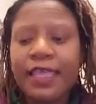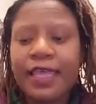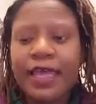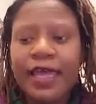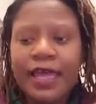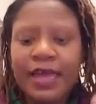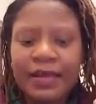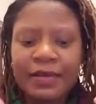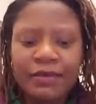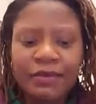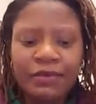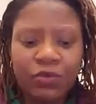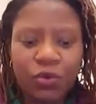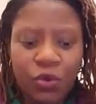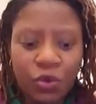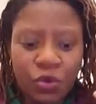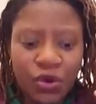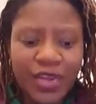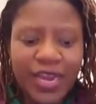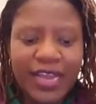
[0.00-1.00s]

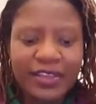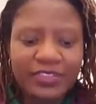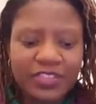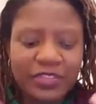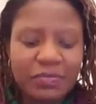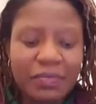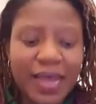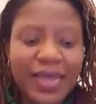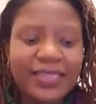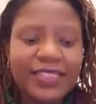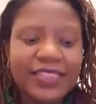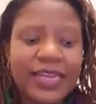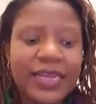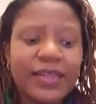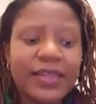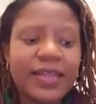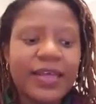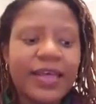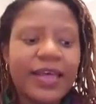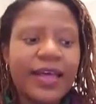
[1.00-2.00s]
All Lives
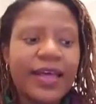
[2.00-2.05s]
Matter.